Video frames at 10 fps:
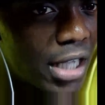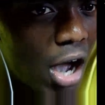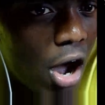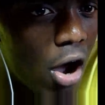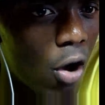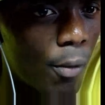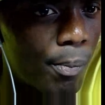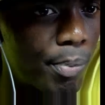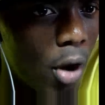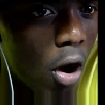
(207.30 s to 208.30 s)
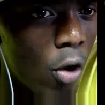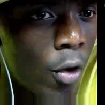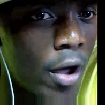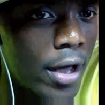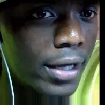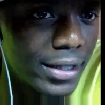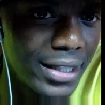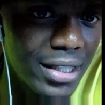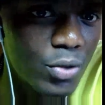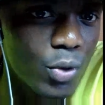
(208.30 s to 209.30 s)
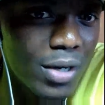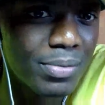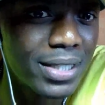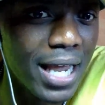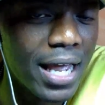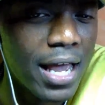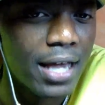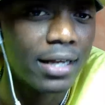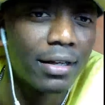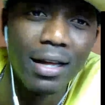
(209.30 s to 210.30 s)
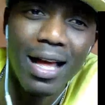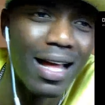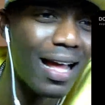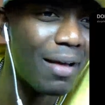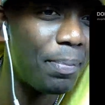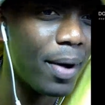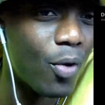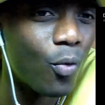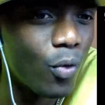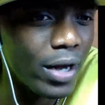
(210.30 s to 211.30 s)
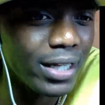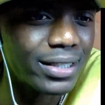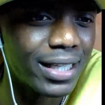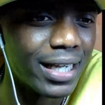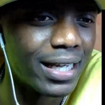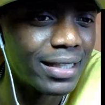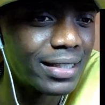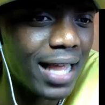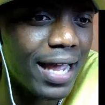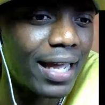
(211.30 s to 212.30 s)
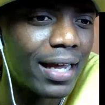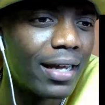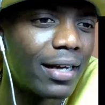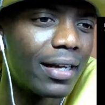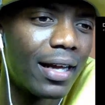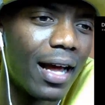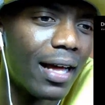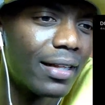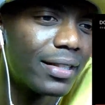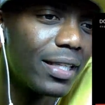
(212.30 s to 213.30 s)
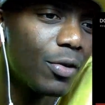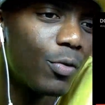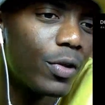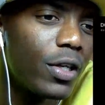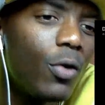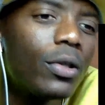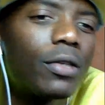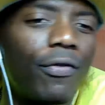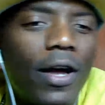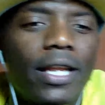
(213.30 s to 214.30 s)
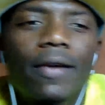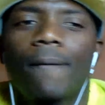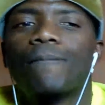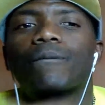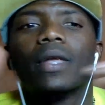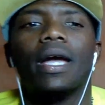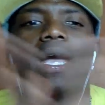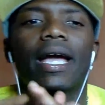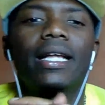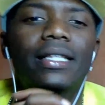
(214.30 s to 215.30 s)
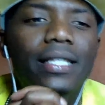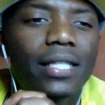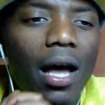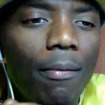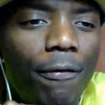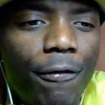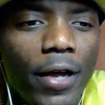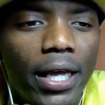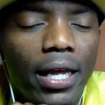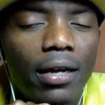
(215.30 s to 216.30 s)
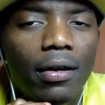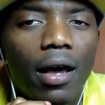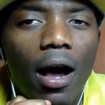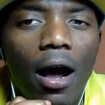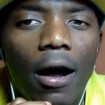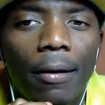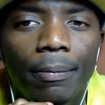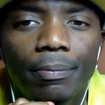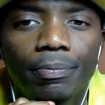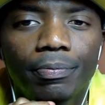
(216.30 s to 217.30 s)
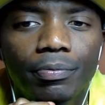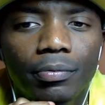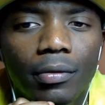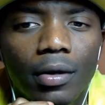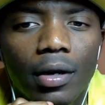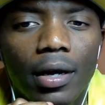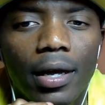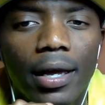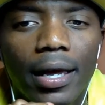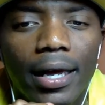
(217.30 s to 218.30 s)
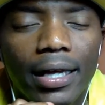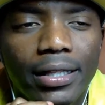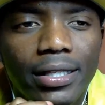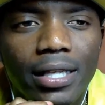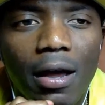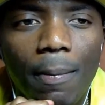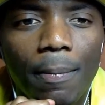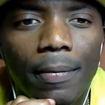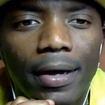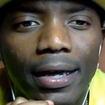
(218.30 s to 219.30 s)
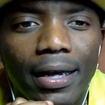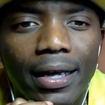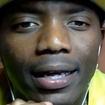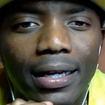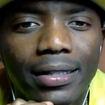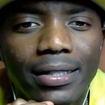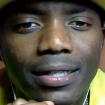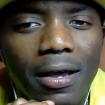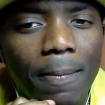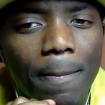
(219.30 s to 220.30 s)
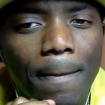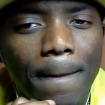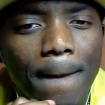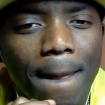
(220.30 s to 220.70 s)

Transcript: Yo, bro. This is what I'm saying. But what is it? It's like... See, you know what's funny? In some freaking um in some in some